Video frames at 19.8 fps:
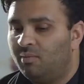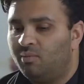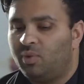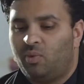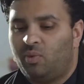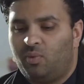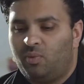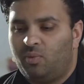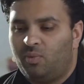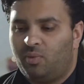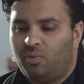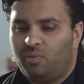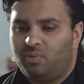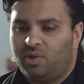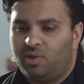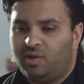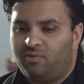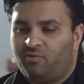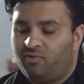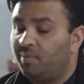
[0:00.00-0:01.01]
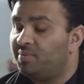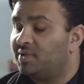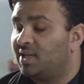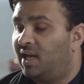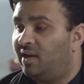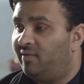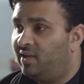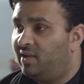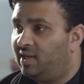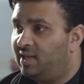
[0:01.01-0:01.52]
But the flip
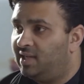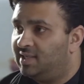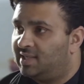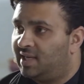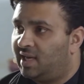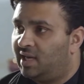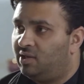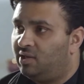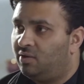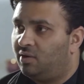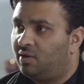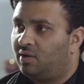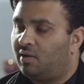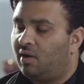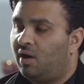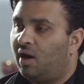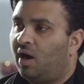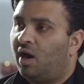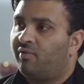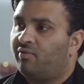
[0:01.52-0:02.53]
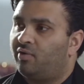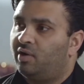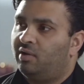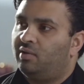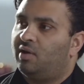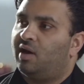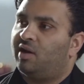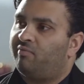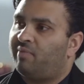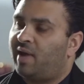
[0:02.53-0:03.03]
side of it is that you're offering a
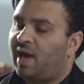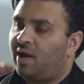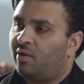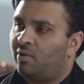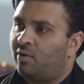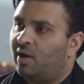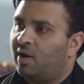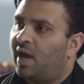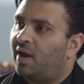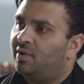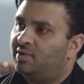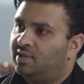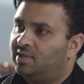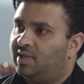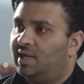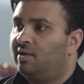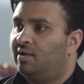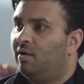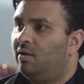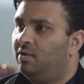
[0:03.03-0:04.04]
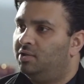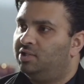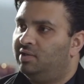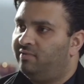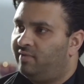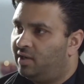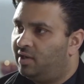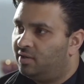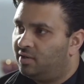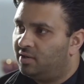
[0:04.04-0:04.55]
lot of power now to technology
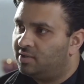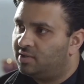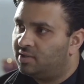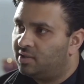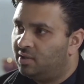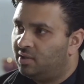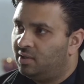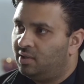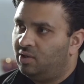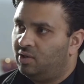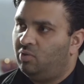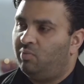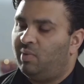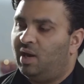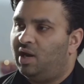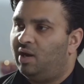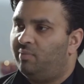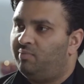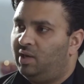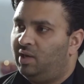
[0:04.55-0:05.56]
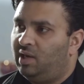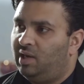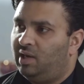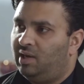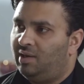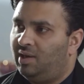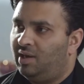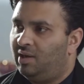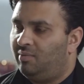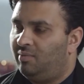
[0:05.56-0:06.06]
vendors who may not
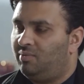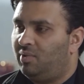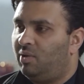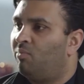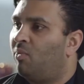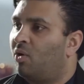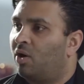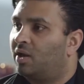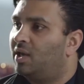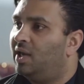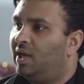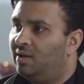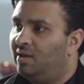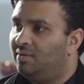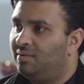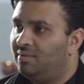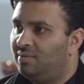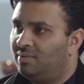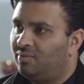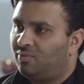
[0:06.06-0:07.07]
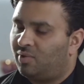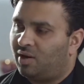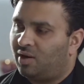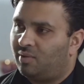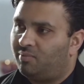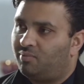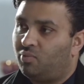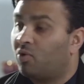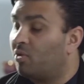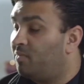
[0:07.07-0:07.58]
be in a market
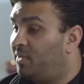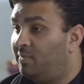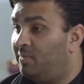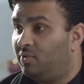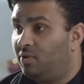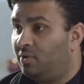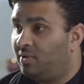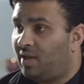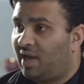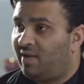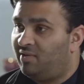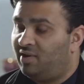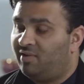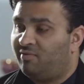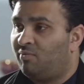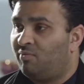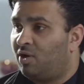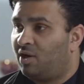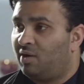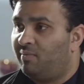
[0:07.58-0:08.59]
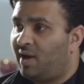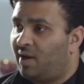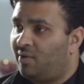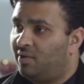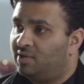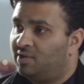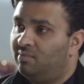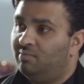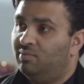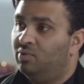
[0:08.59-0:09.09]
where poor people have enough market
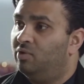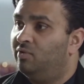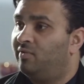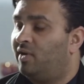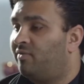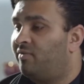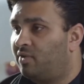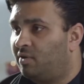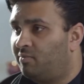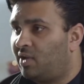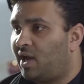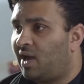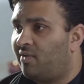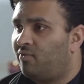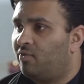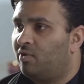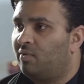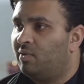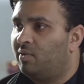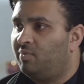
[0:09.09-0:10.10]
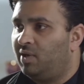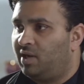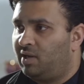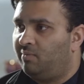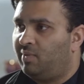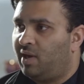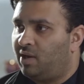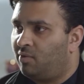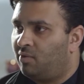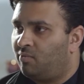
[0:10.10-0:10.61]
power to move off their platform or pick a
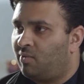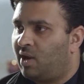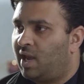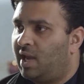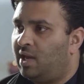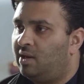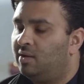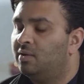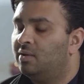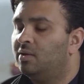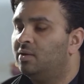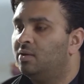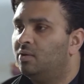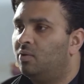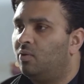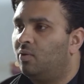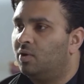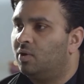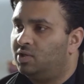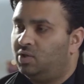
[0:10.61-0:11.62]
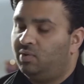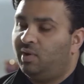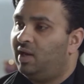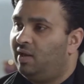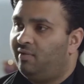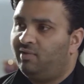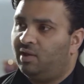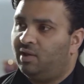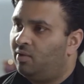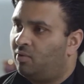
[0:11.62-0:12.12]
better rate or do
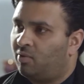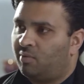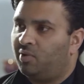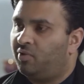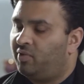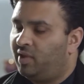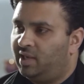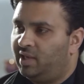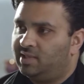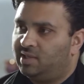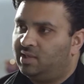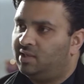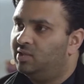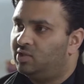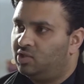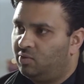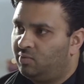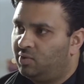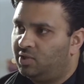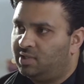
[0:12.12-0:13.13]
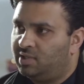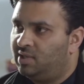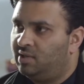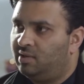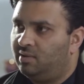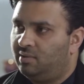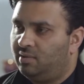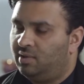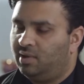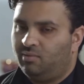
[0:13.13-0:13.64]
any of the normal things that consumers
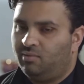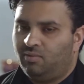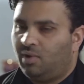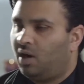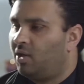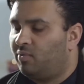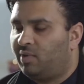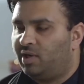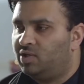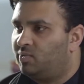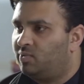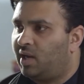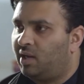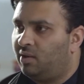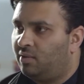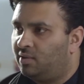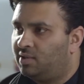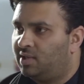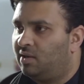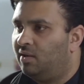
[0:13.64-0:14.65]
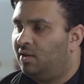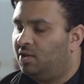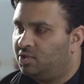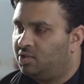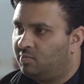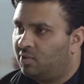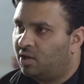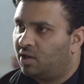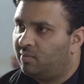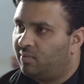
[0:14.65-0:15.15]
in an otherwise regular
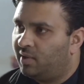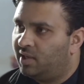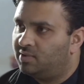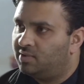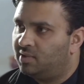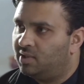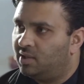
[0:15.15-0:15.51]
technology marketplace would